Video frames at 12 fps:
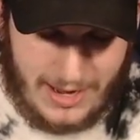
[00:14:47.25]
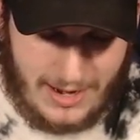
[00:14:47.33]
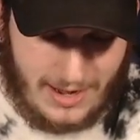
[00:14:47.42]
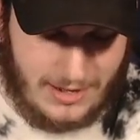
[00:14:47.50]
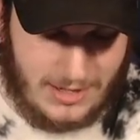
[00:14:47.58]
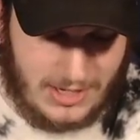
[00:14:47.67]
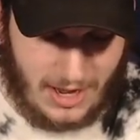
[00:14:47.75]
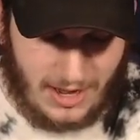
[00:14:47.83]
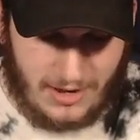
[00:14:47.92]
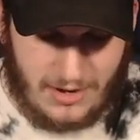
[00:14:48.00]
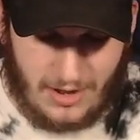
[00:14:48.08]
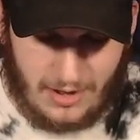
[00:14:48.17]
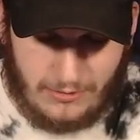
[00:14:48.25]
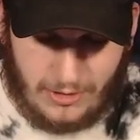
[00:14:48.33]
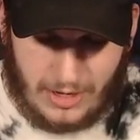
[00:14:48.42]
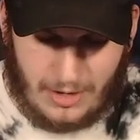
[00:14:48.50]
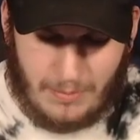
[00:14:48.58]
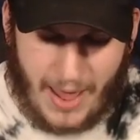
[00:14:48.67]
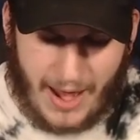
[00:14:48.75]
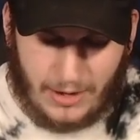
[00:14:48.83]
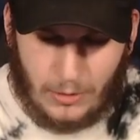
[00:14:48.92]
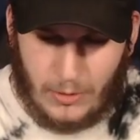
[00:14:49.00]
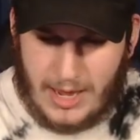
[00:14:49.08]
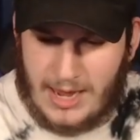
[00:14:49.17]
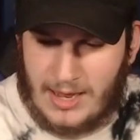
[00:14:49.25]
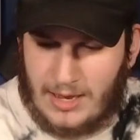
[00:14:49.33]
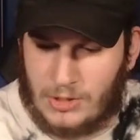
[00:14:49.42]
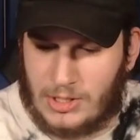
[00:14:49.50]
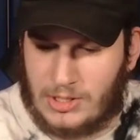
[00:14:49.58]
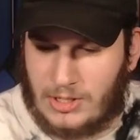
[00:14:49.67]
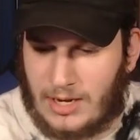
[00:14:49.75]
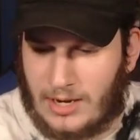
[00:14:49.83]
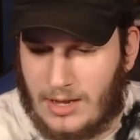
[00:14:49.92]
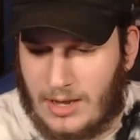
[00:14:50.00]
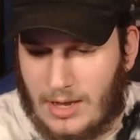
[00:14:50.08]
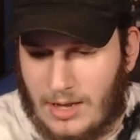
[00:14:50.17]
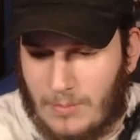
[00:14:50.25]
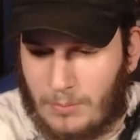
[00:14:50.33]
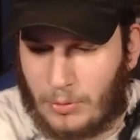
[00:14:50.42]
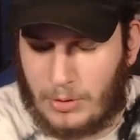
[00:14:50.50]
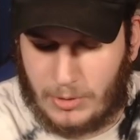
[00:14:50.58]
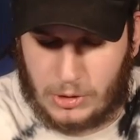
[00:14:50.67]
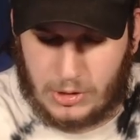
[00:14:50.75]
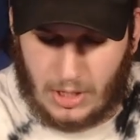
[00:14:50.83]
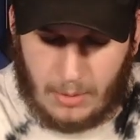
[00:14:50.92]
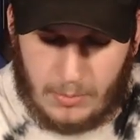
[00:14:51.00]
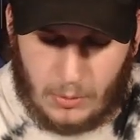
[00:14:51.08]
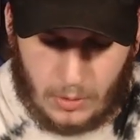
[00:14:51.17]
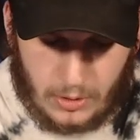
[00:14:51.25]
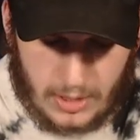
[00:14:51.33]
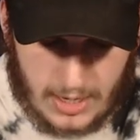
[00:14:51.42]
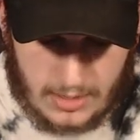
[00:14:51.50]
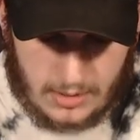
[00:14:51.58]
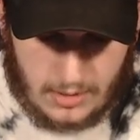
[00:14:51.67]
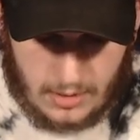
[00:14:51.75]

a ton of like back row hate and just like pretty much Zombie World hate.